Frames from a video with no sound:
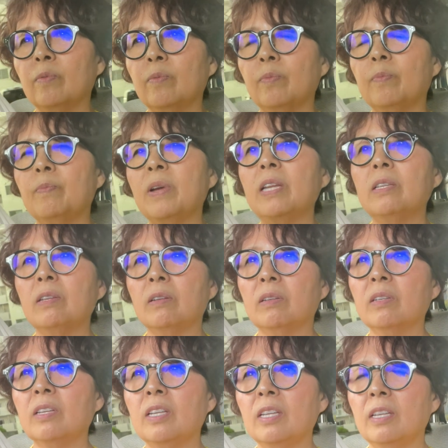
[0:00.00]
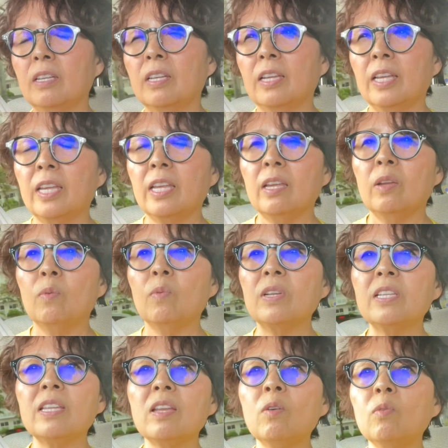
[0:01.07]
my dog,
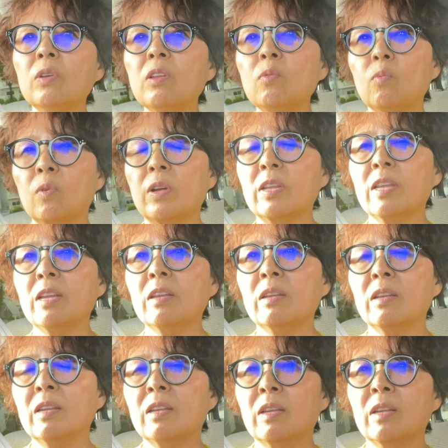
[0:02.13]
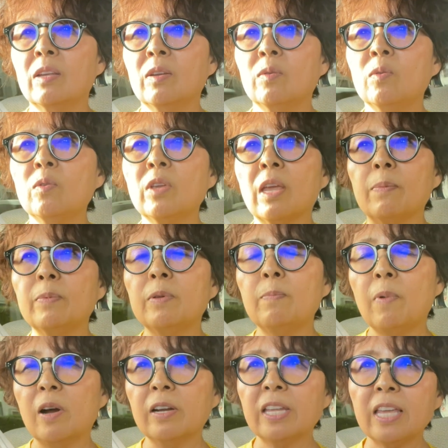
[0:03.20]
was the only one who kept
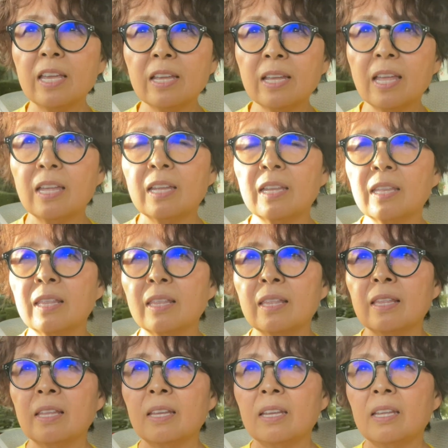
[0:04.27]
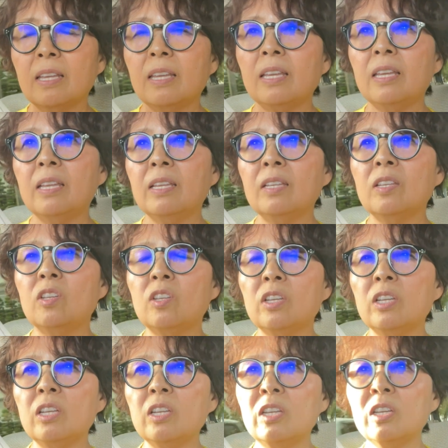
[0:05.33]
barking. And
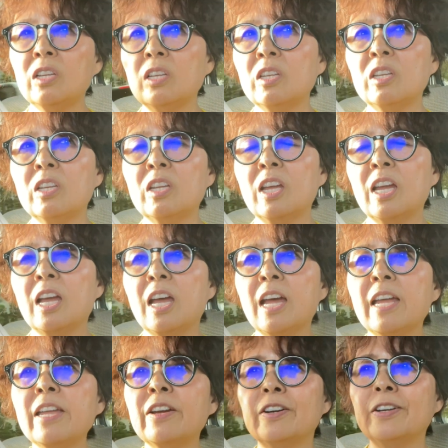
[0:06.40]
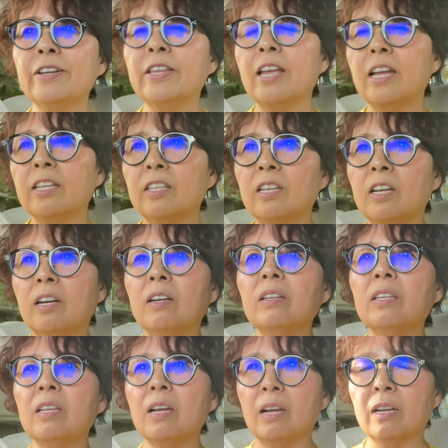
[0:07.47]
I heard that her
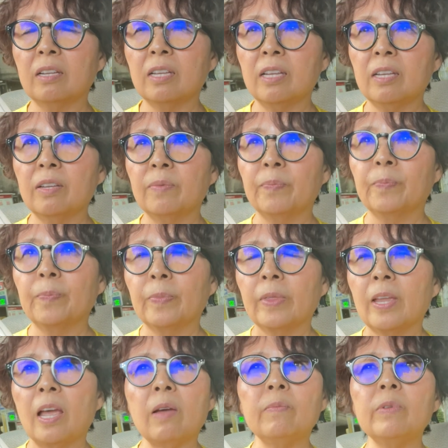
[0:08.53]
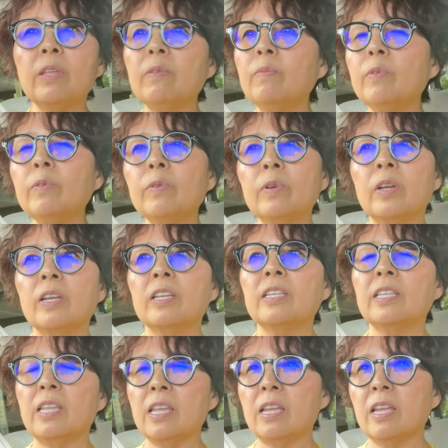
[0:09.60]
dog, I
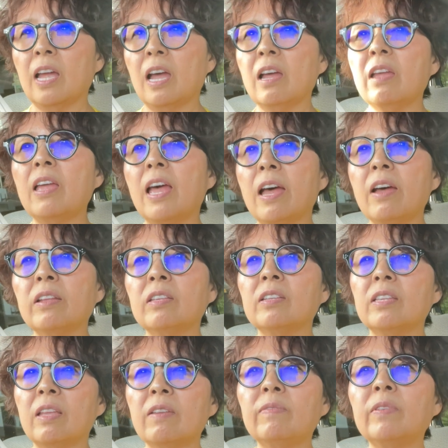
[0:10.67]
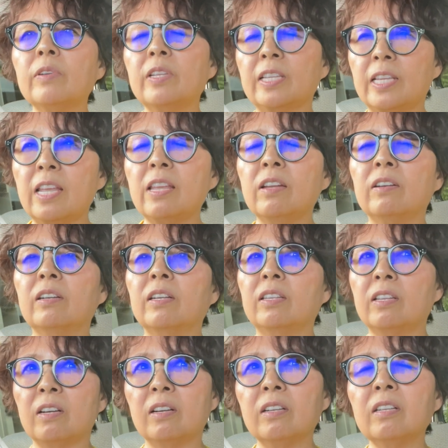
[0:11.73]
had never seen her
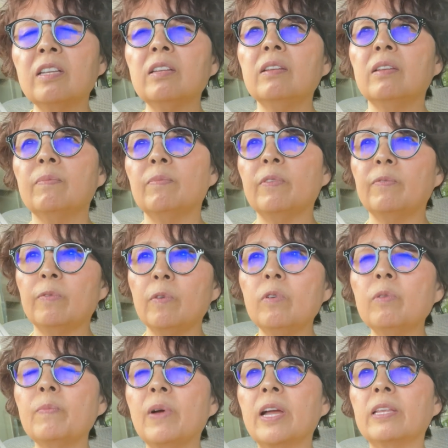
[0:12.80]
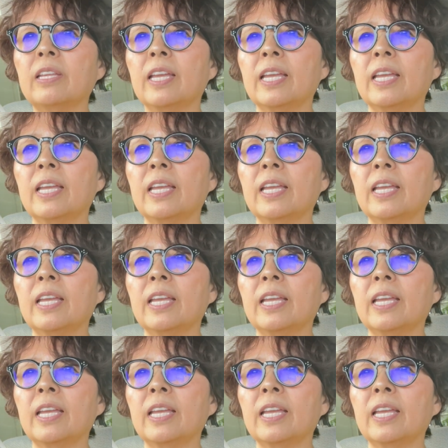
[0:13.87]
dog before, but